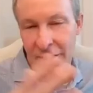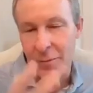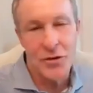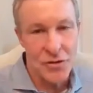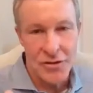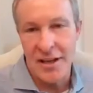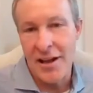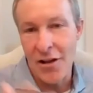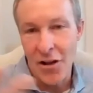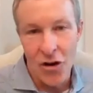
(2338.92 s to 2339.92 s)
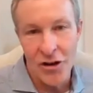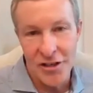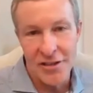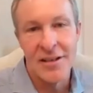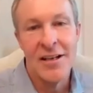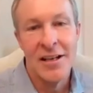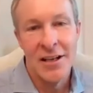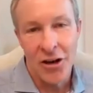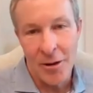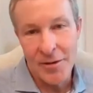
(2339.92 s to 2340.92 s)
commercial scale, largest
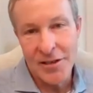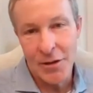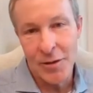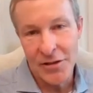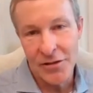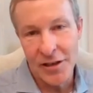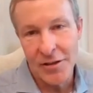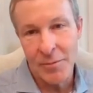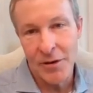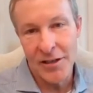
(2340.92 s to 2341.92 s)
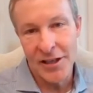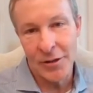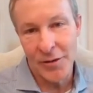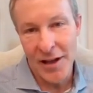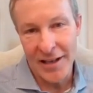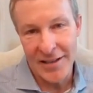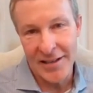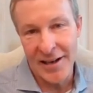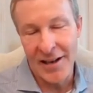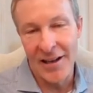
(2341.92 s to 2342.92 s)
carbon sequestration project with
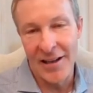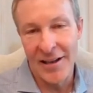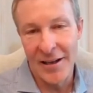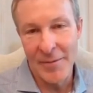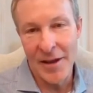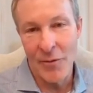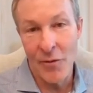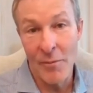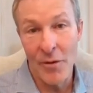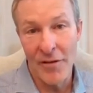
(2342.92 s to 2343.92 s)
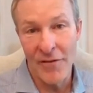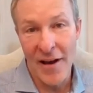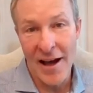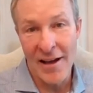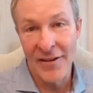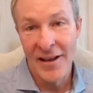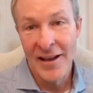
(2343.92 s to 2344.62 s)
Occidental and 1.5.